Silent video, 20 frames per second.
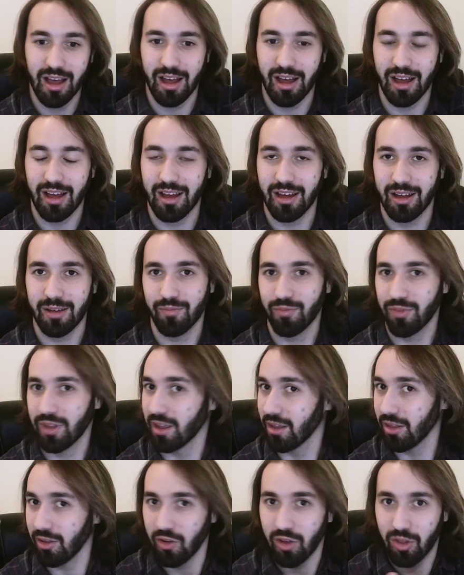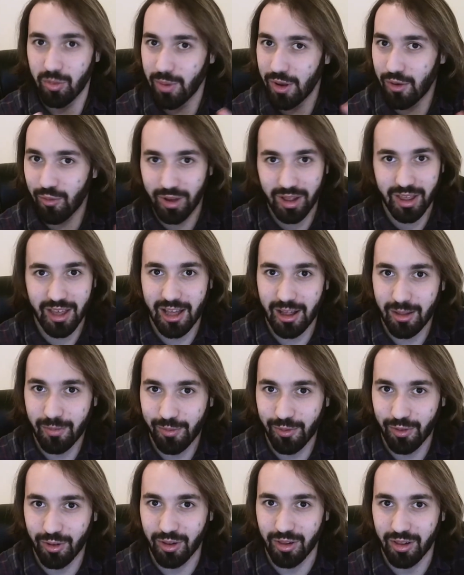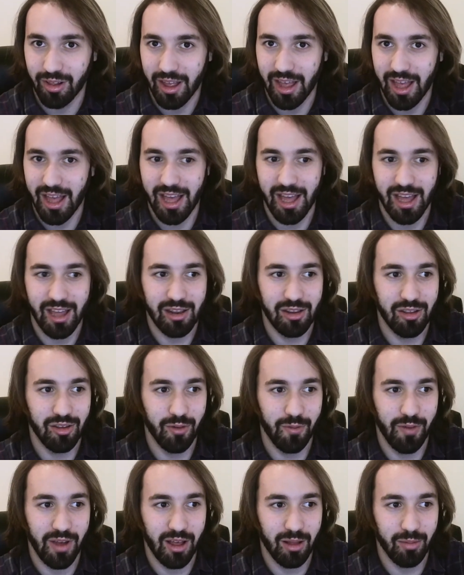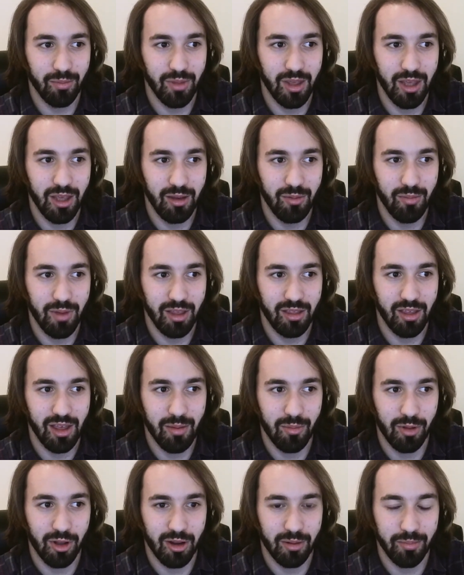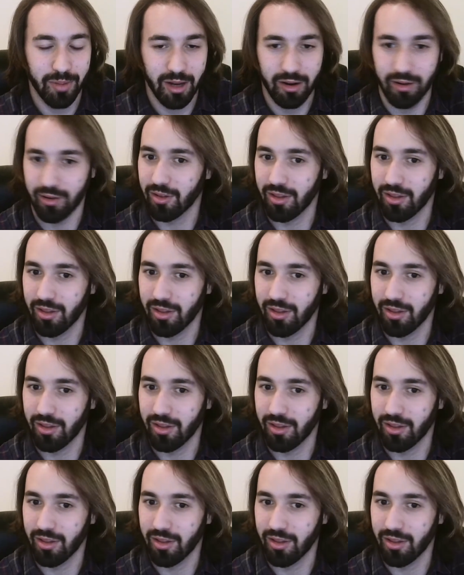It's been really helpful, and you've helped me make the game a lot better.